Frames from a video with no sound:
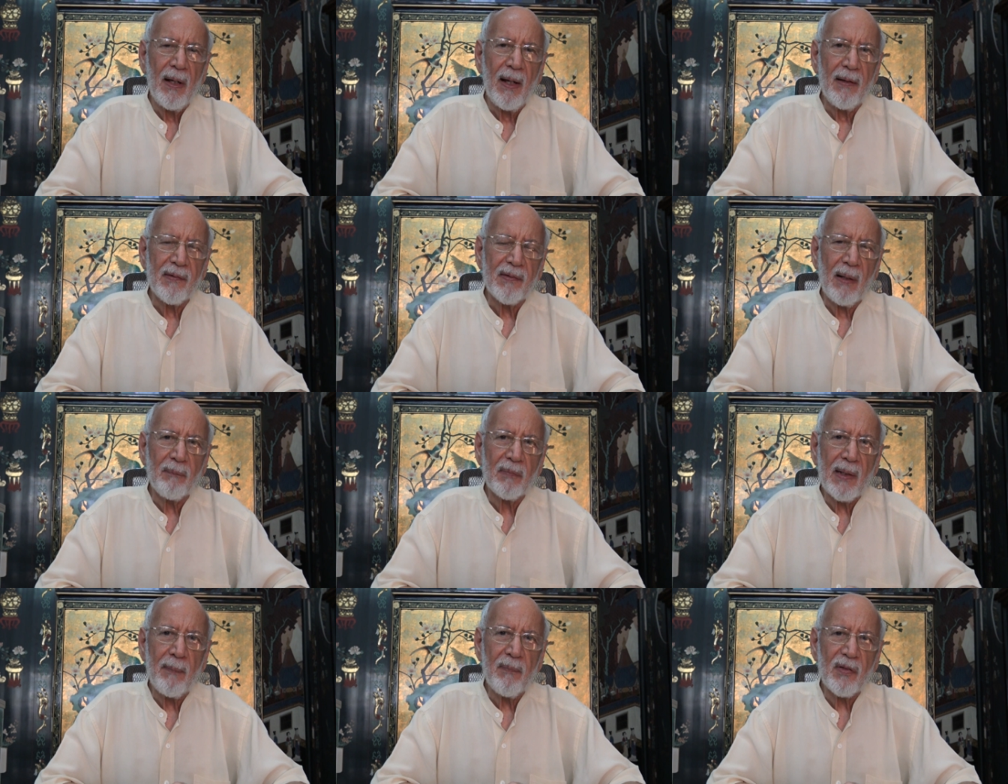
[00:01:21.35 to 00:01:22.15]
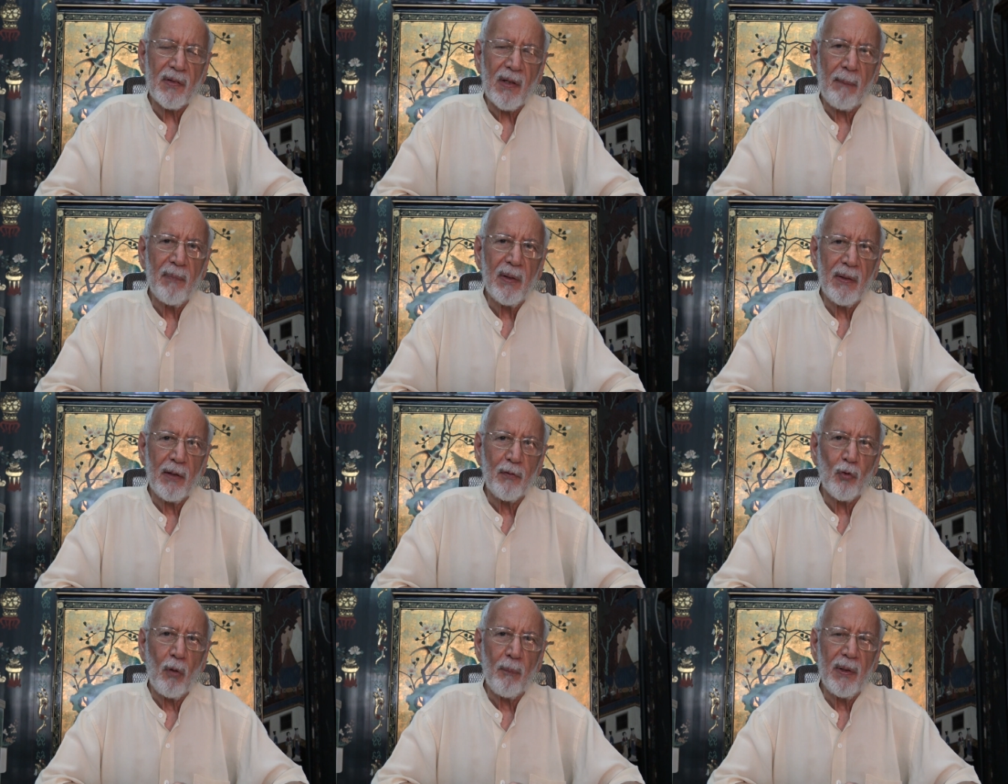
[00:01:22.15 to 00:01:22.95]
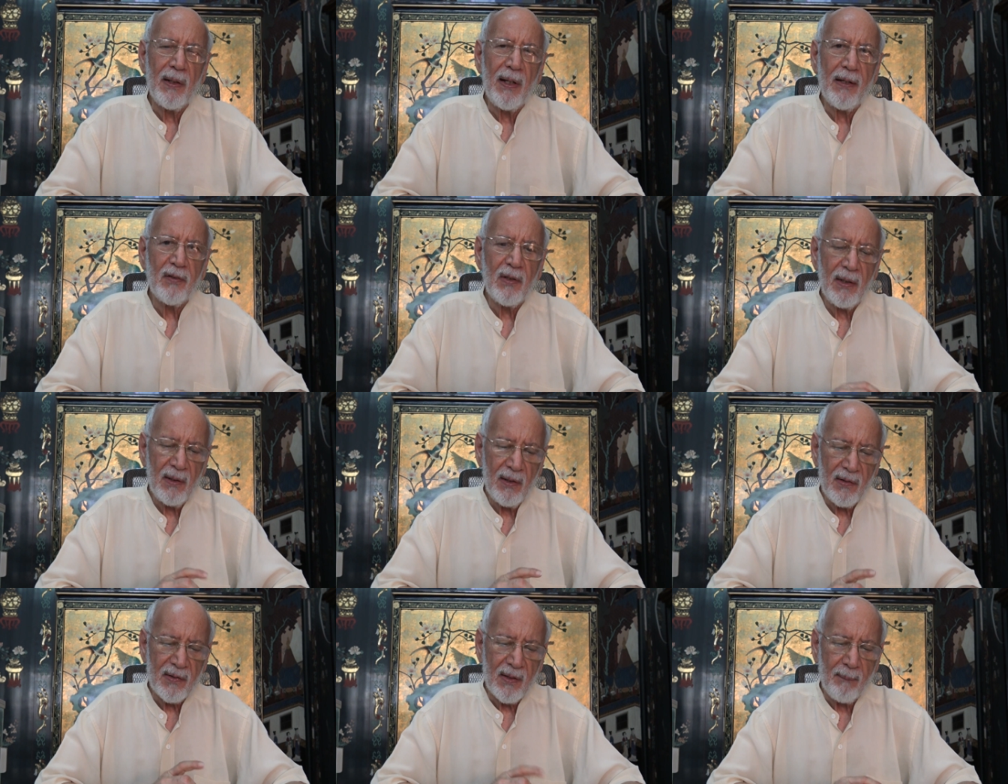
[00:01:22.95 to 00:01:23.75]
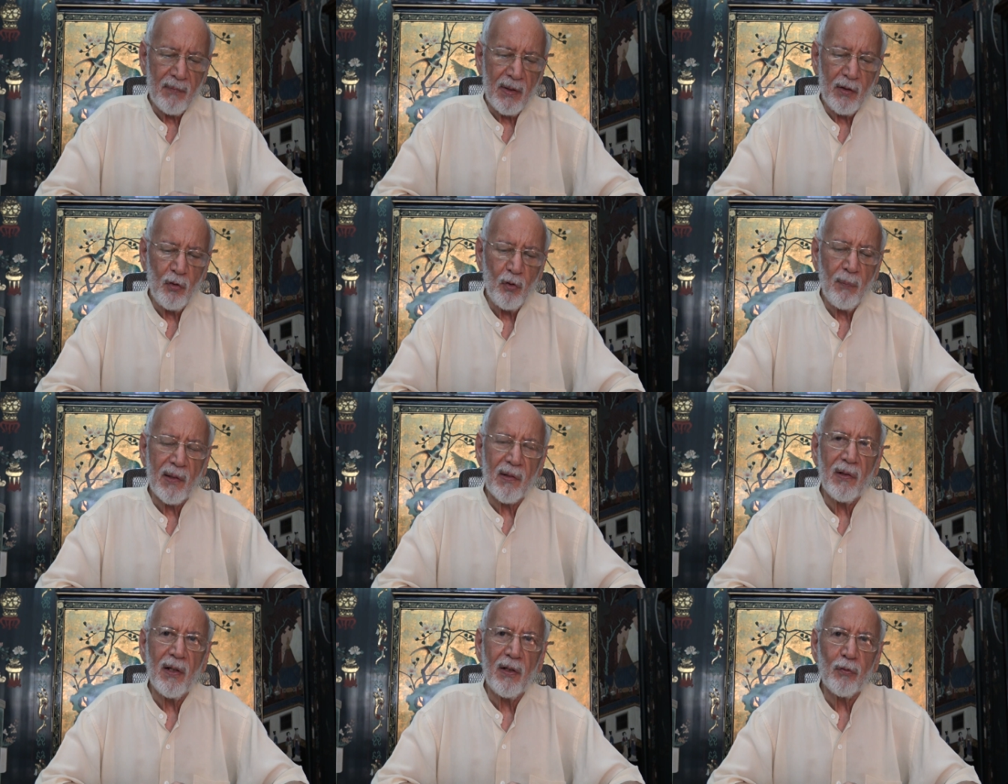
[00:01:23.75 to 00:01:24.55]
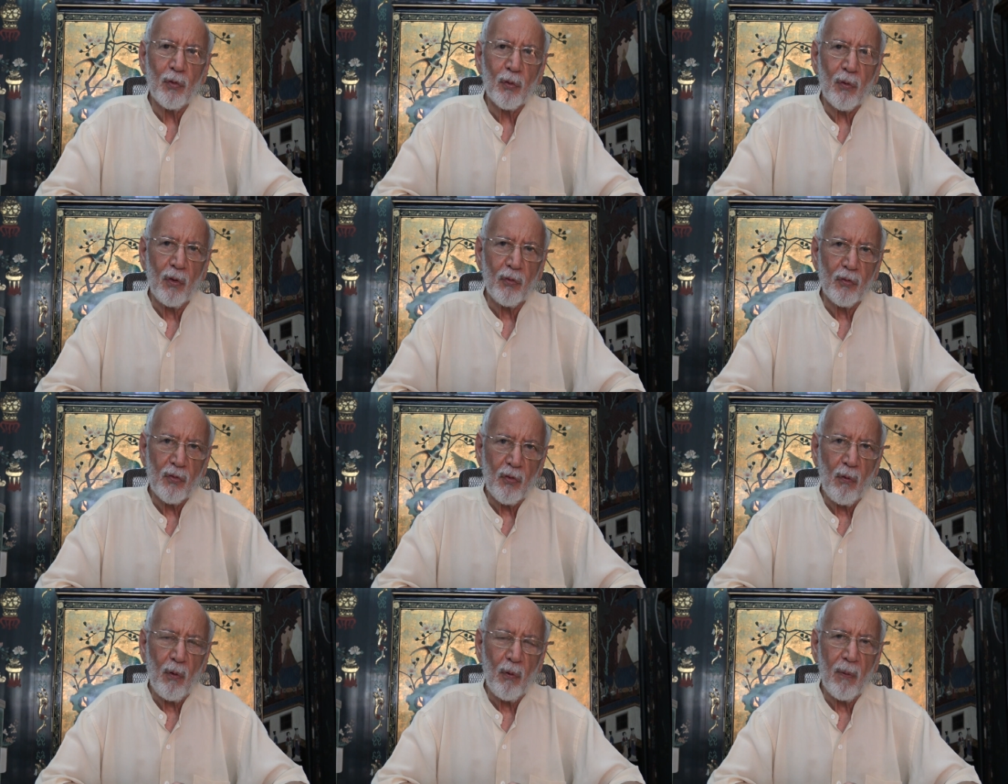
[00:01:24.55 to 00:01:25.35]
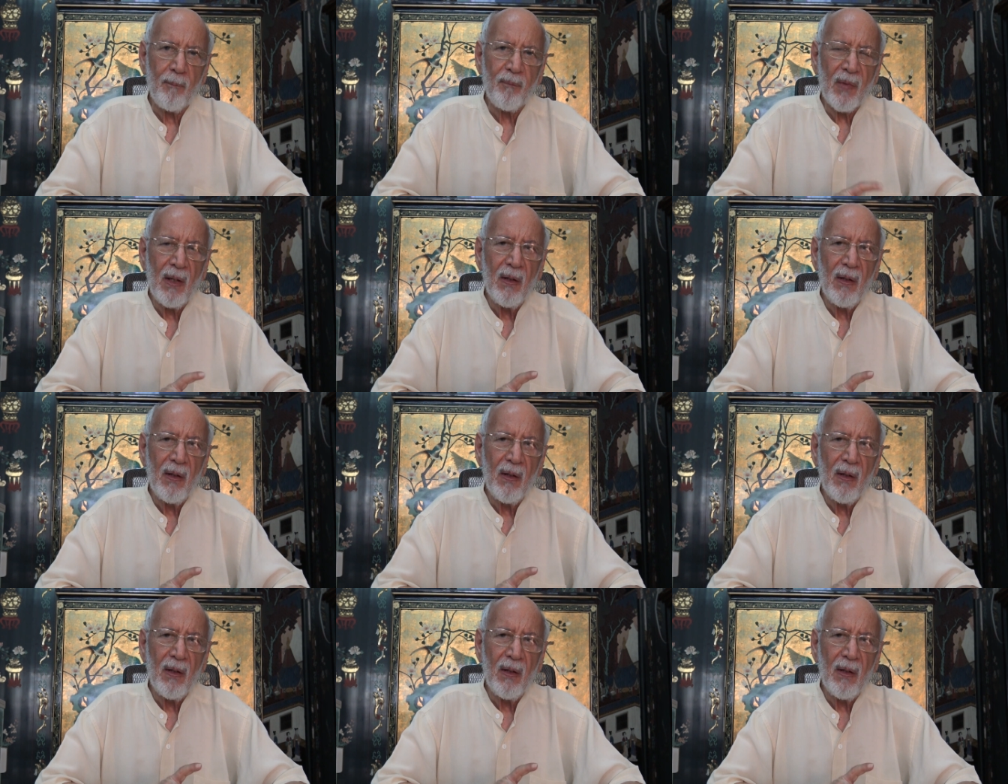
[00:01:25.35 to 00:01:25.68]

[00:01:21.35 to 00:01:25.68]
and sometimes stubborn and dominating is something you must learn to control